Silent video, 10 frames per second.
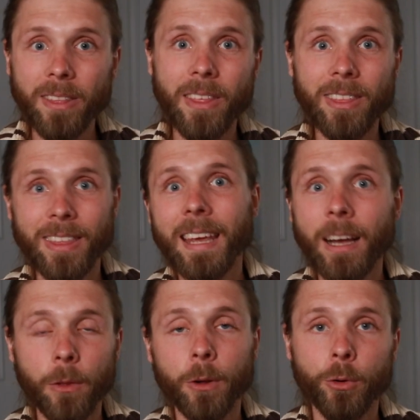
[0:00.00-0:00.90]
the thing
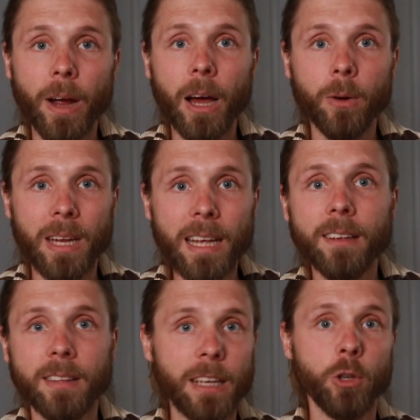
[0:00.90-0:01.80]
on the ground
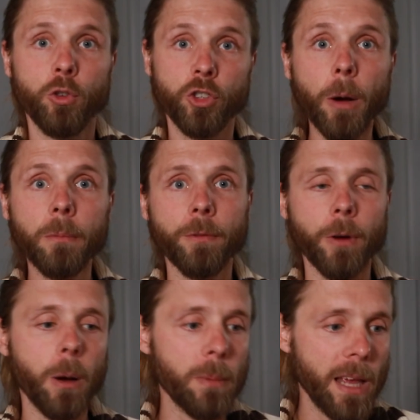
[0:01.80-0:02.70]
is that you jumped
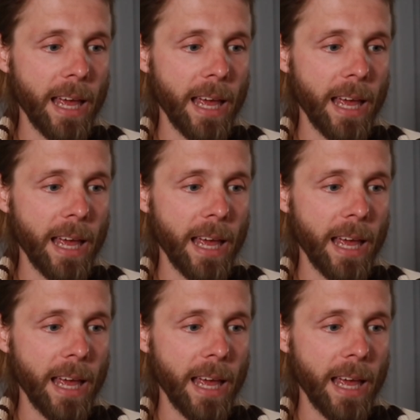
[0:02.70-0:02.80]
from.